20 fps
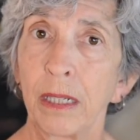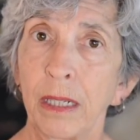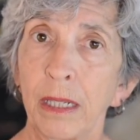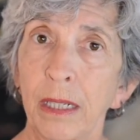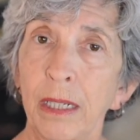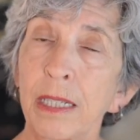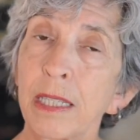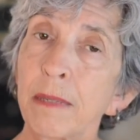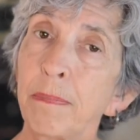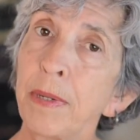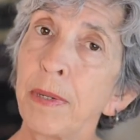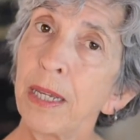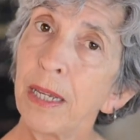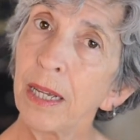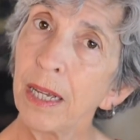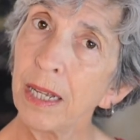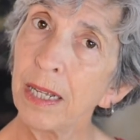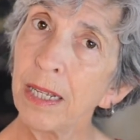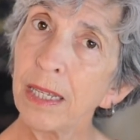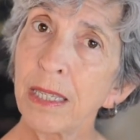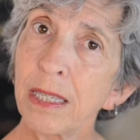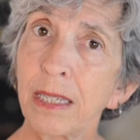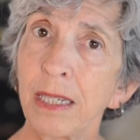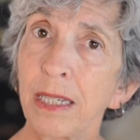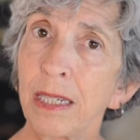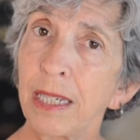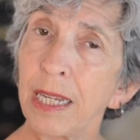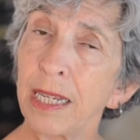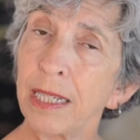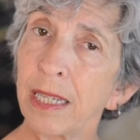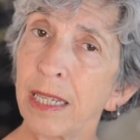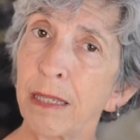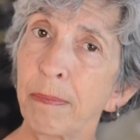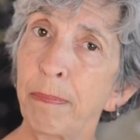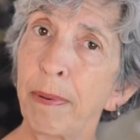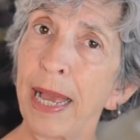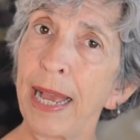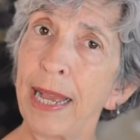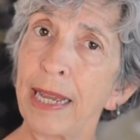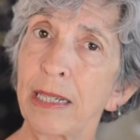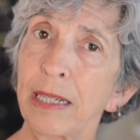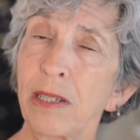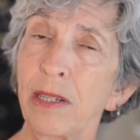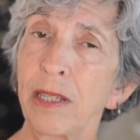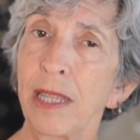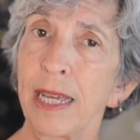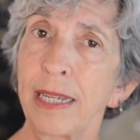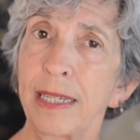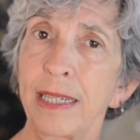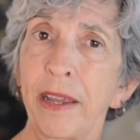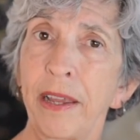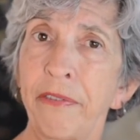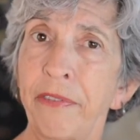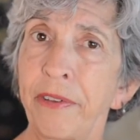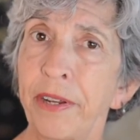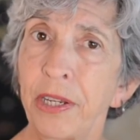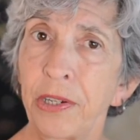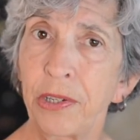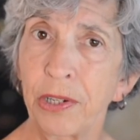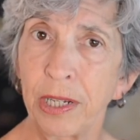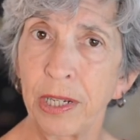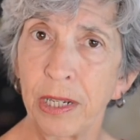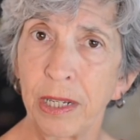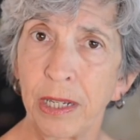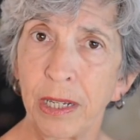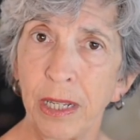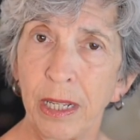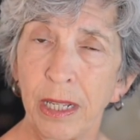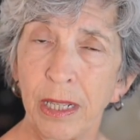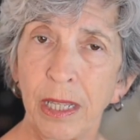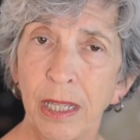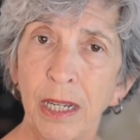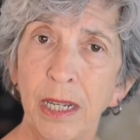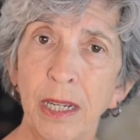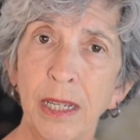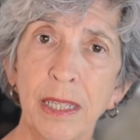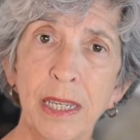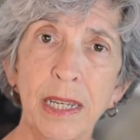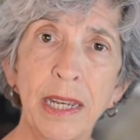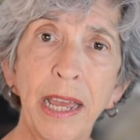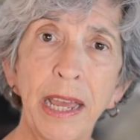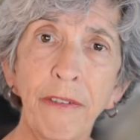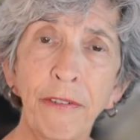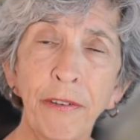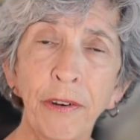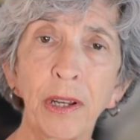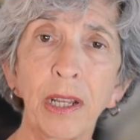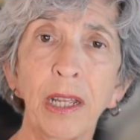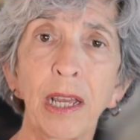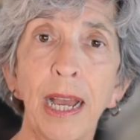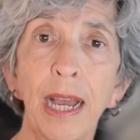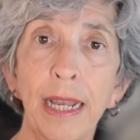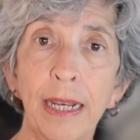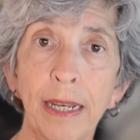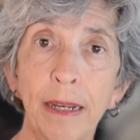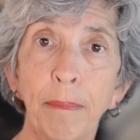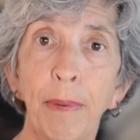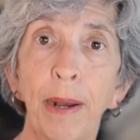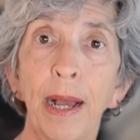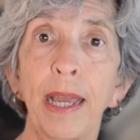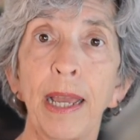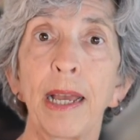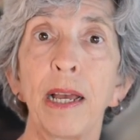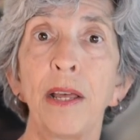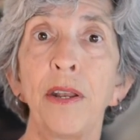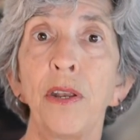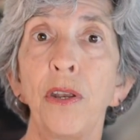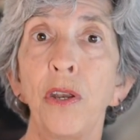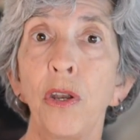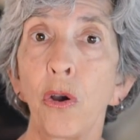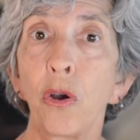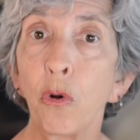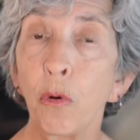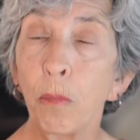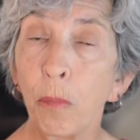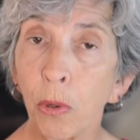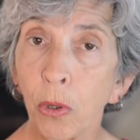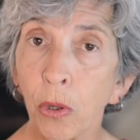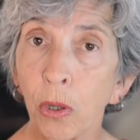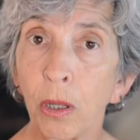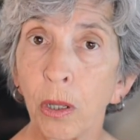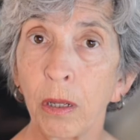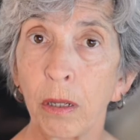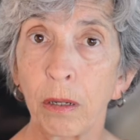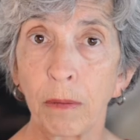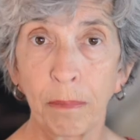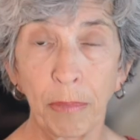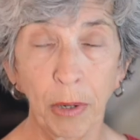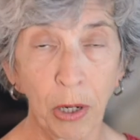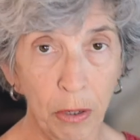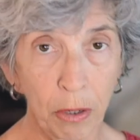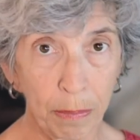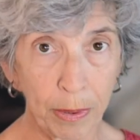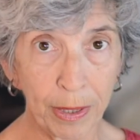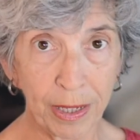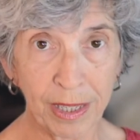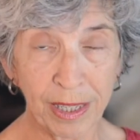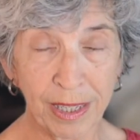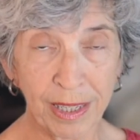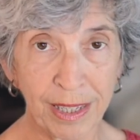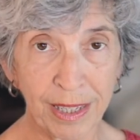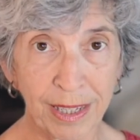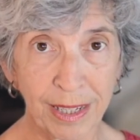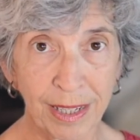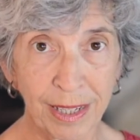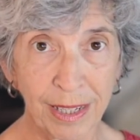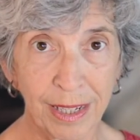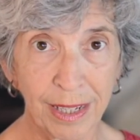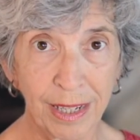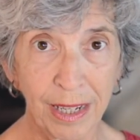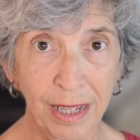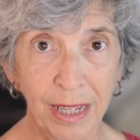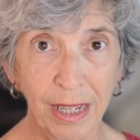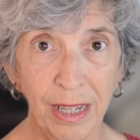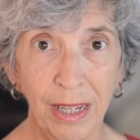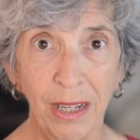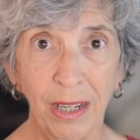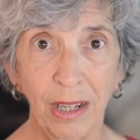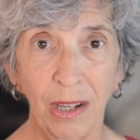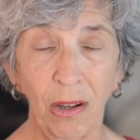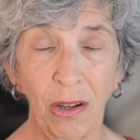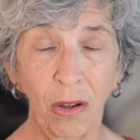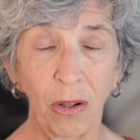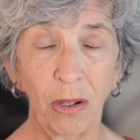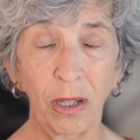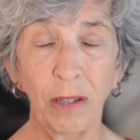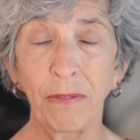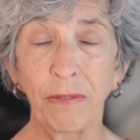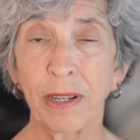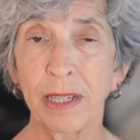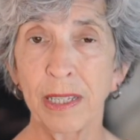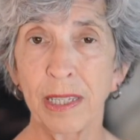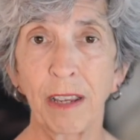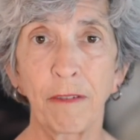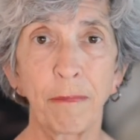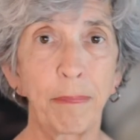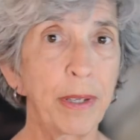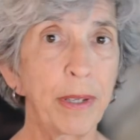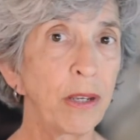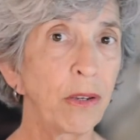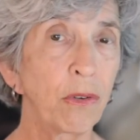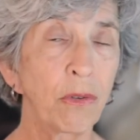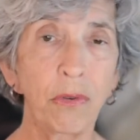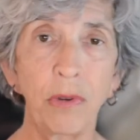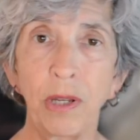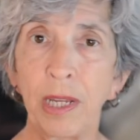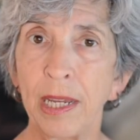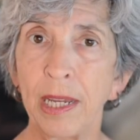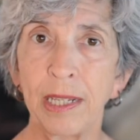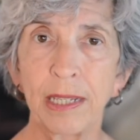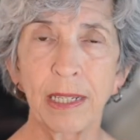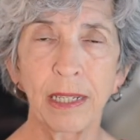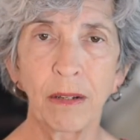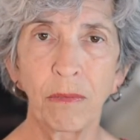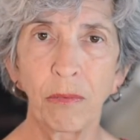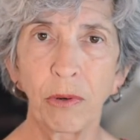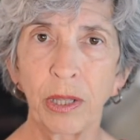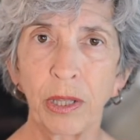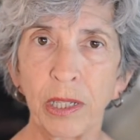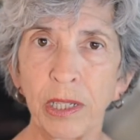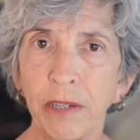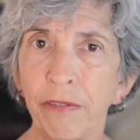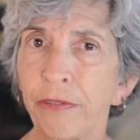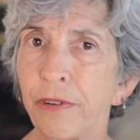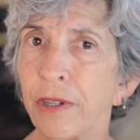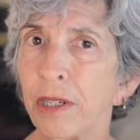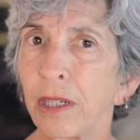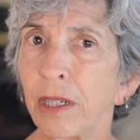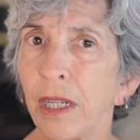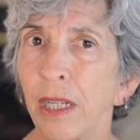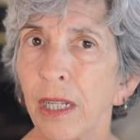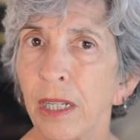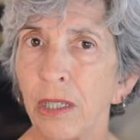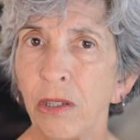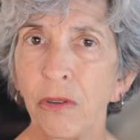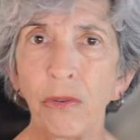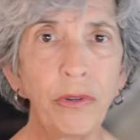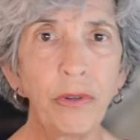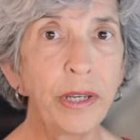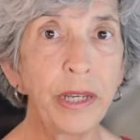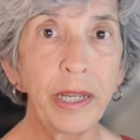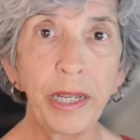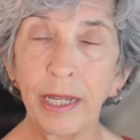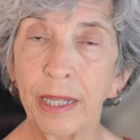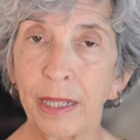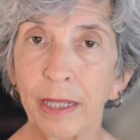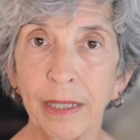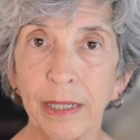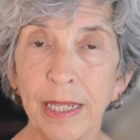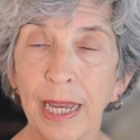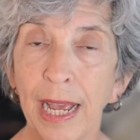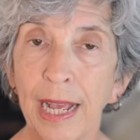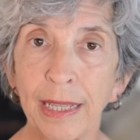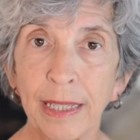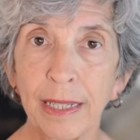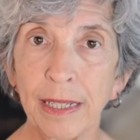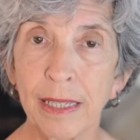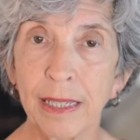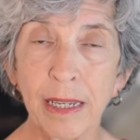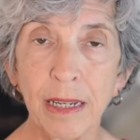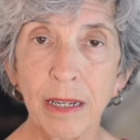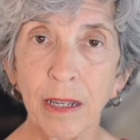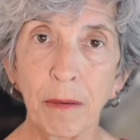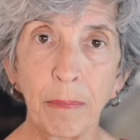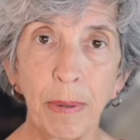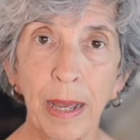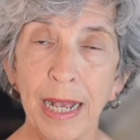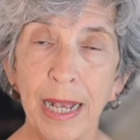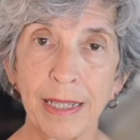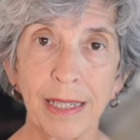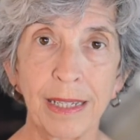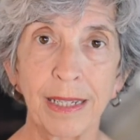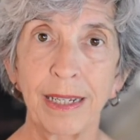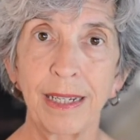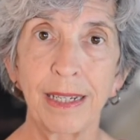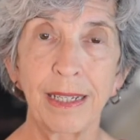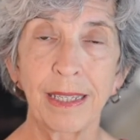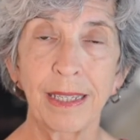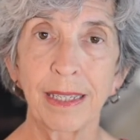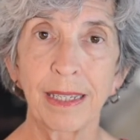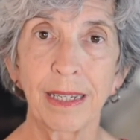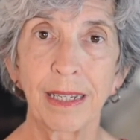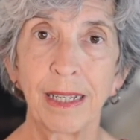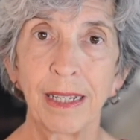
It's because it takes us back to that definition that it is an effort guided by a noble purpose. All of us have been created with different unique talents and capacities.